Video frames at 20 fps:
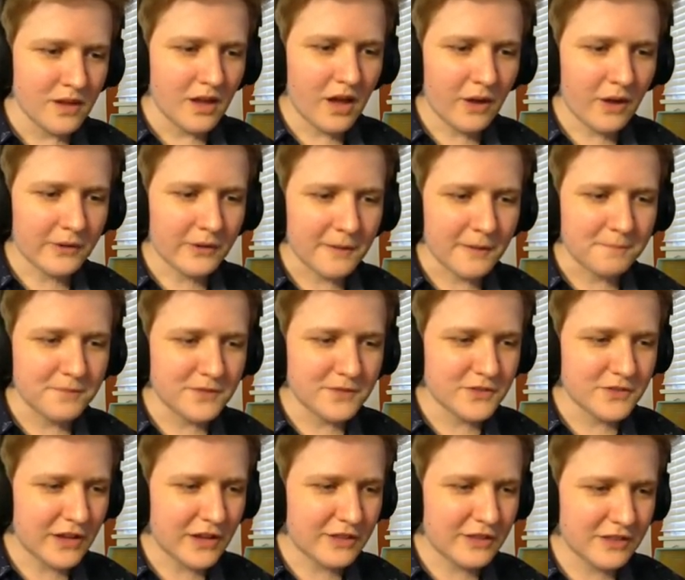Okay,
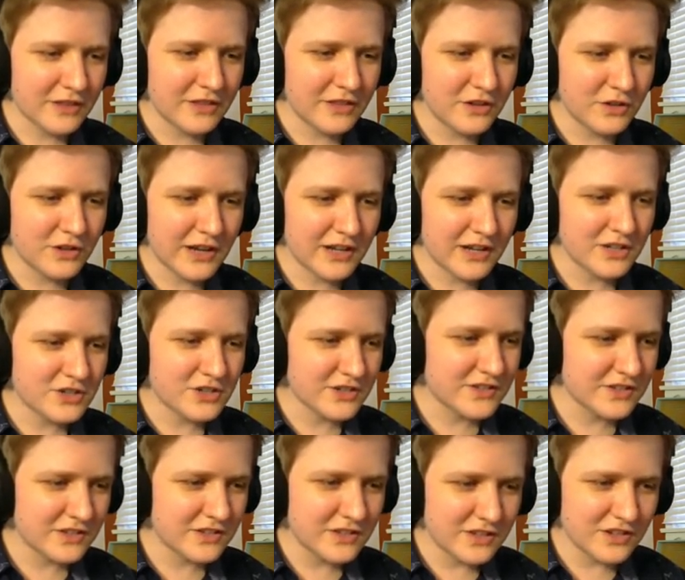so I think that you kind of uh,
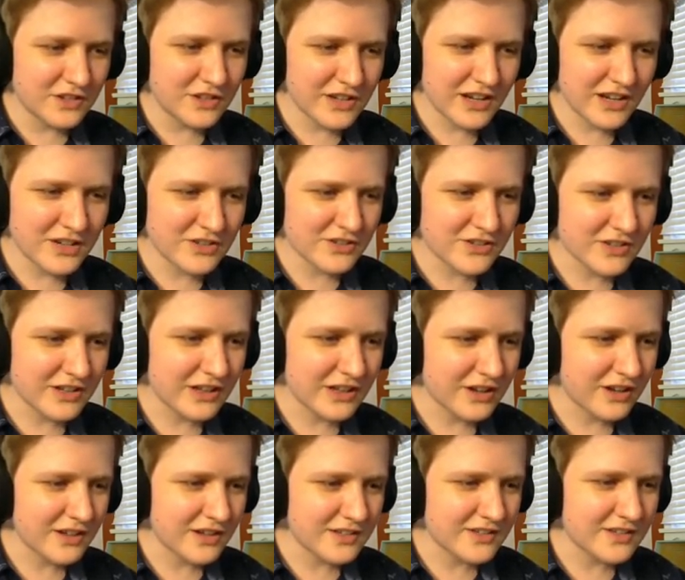just uh, you kind of just
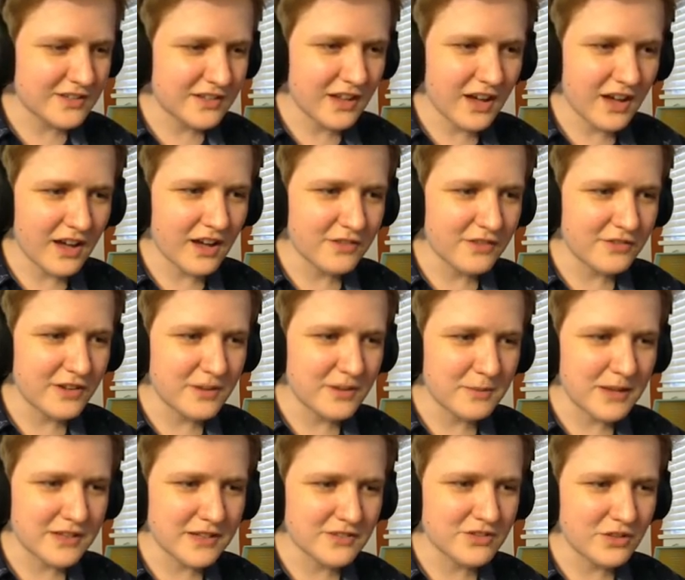click on stuff and it
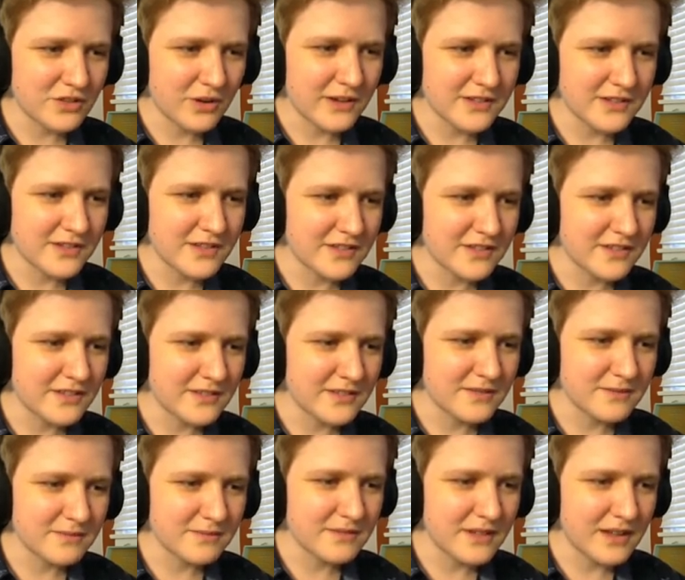makes noises
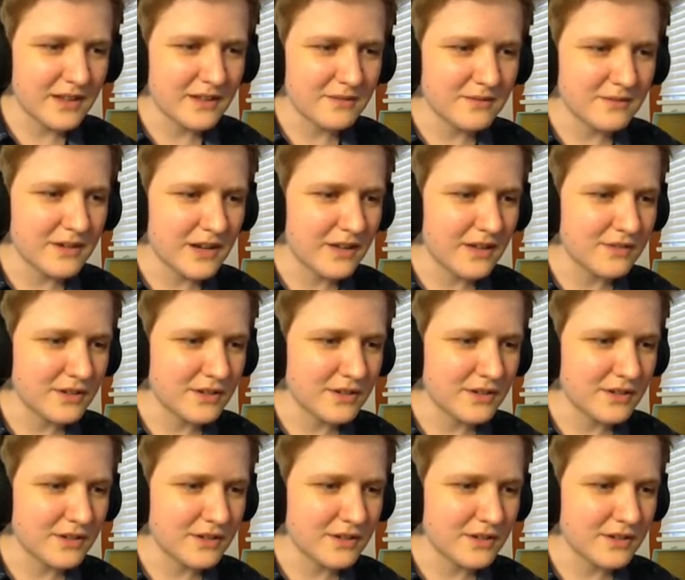and hmm, and whatever.